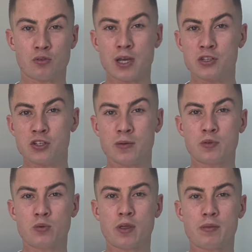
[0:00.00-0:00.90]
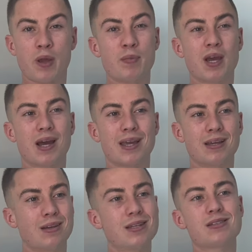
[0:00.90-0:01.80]
relationships with. Maybe I
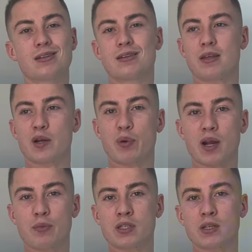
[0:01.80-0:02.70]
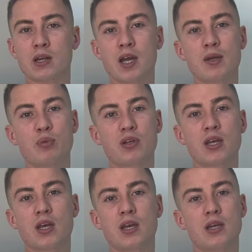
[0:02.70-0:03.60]
listed their apartment online, but
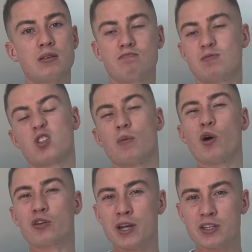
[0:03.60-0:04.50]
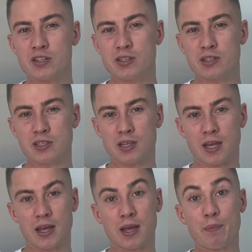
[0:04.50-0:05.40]
some other agents
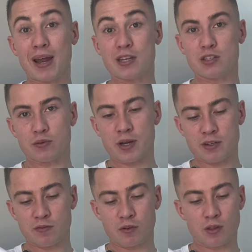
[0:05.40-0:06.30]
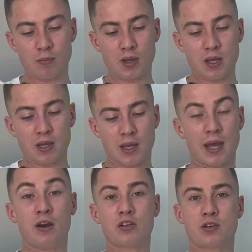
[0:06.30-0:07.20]
uh, managed to rent it for them,
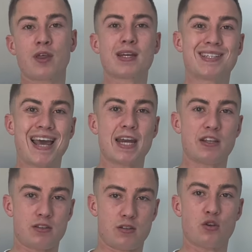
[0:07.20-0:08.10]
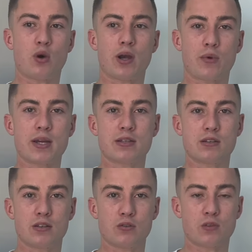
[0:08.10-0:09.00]
and also then tenants who I rented
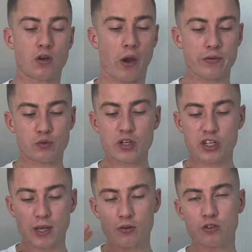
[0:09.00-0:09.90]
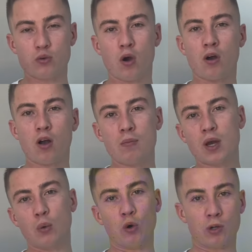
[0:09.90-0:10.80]
to. So I was reaching out to all
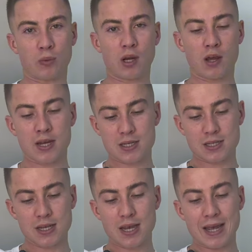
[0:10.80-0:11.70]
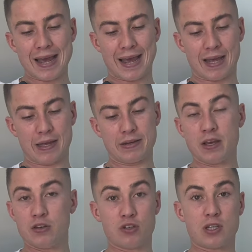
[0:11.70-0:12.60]
my warm clients and
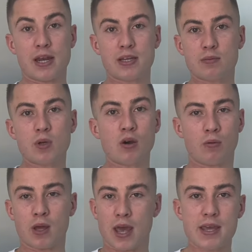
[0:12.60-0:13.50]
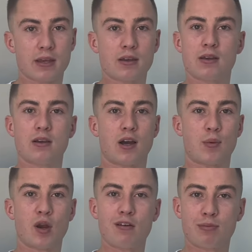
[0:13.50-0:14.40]
just letting them know hey, I'm
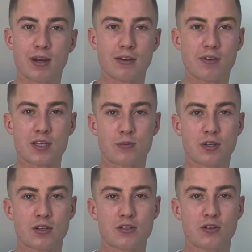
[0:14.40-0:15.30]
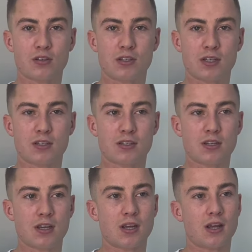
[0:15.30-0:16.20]
an off plan investment consultant
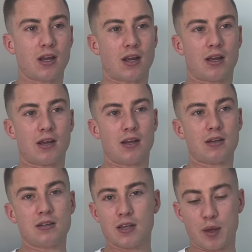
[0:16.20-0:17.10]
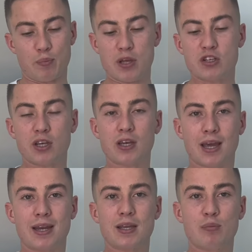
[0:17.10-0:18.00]
and yeah, pitching
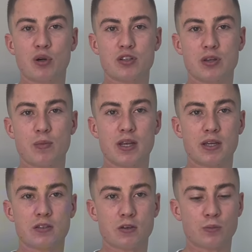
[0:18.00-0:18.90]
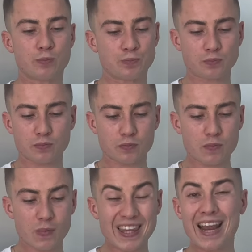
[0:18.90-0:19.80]
and in person meeting. So
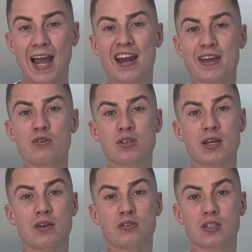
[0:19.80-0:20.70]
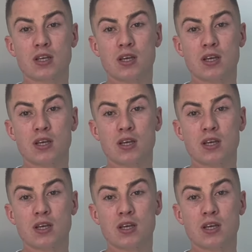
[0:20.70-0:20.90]
at haus & haus,